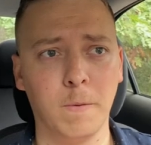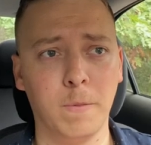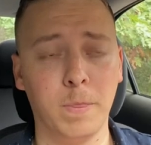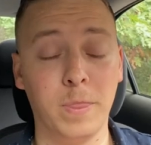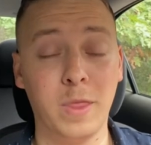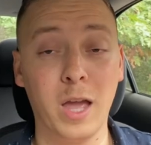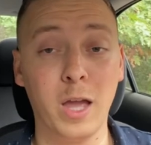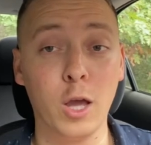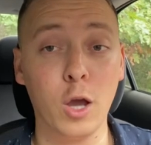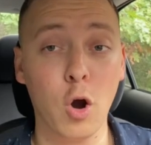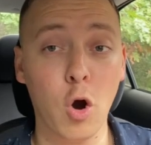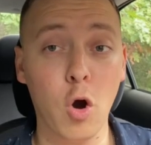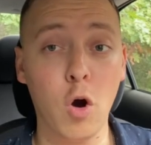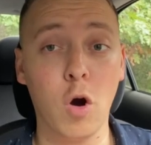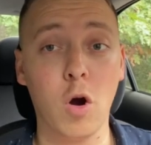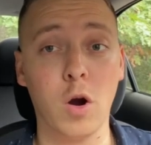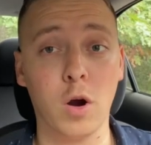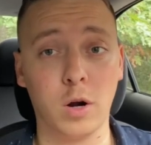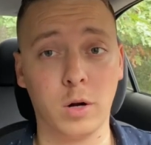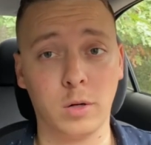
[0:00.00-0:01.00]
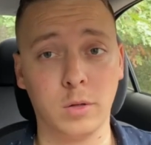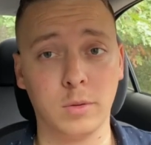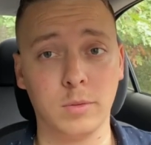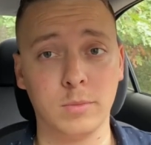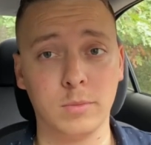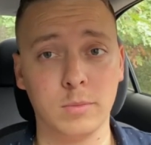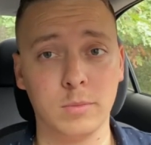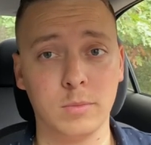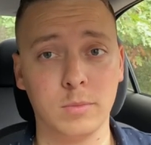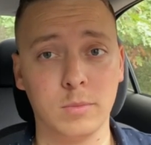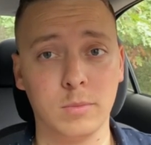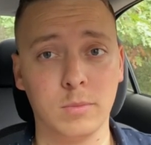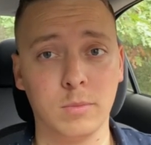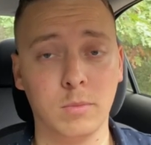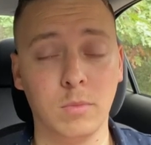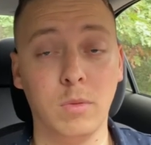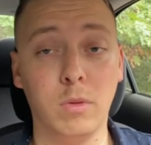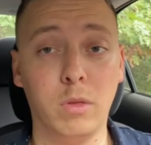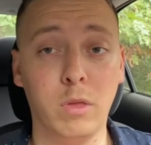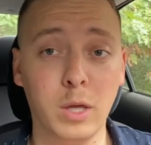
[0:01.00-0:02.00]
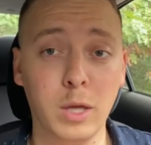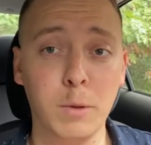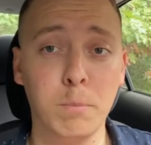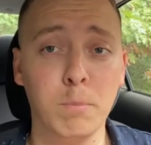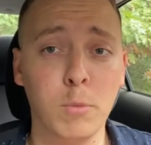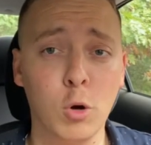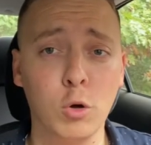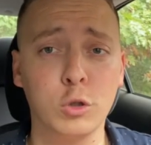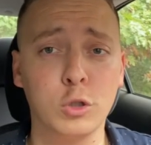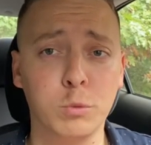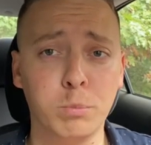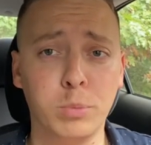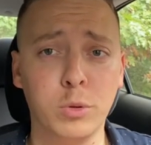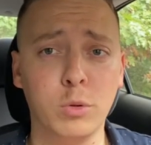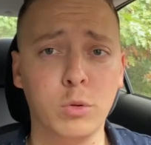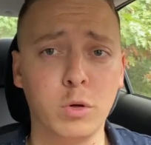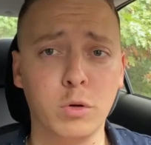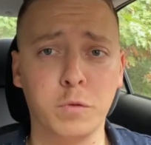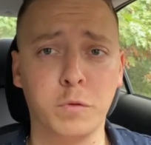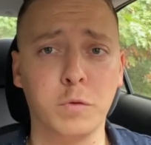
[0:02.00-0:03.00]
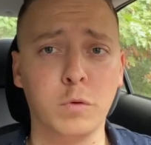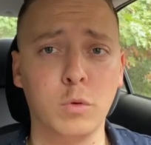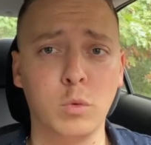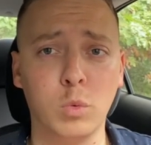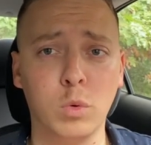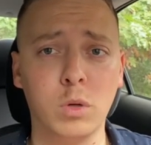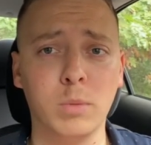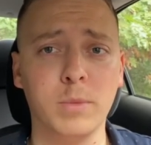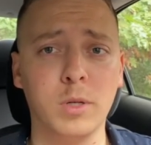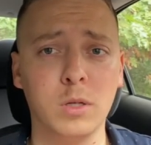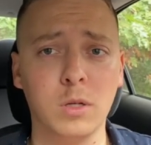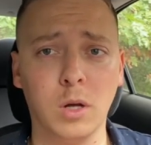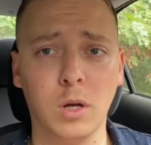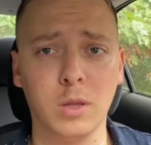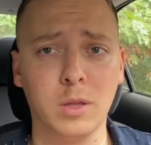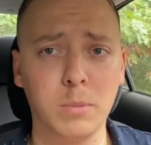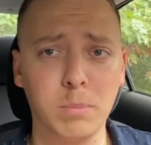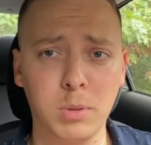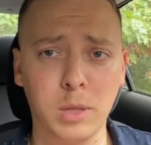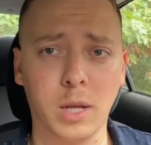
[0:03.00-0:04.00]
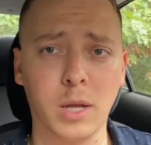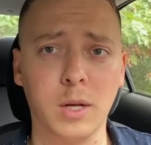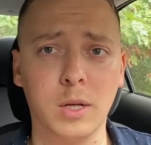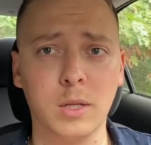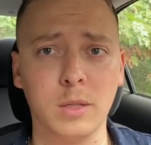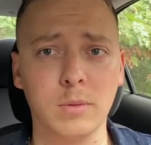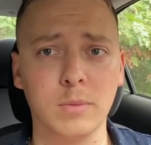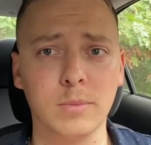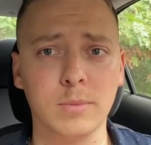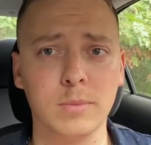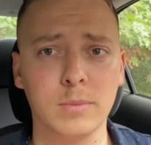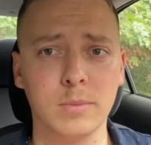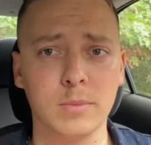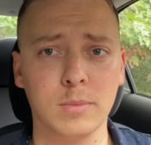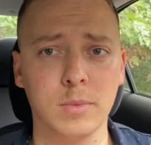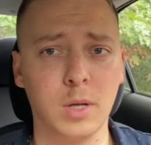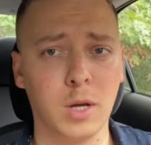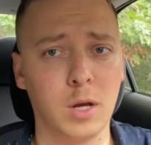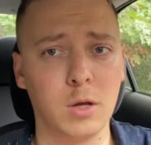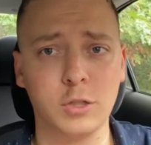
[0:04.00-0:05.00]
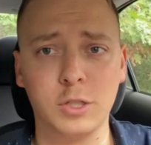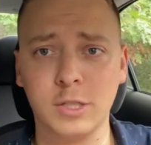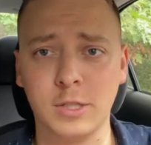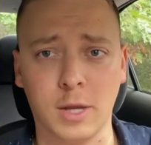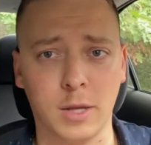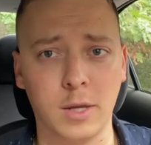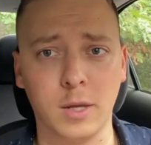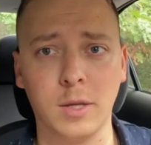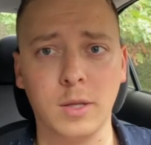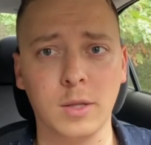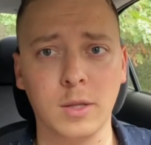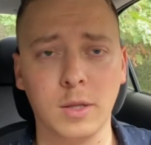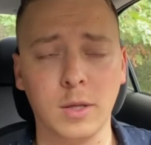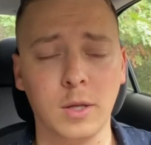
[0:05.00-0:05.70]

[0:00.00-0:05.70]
They are the most beautiful woman on the planet. I'll say it.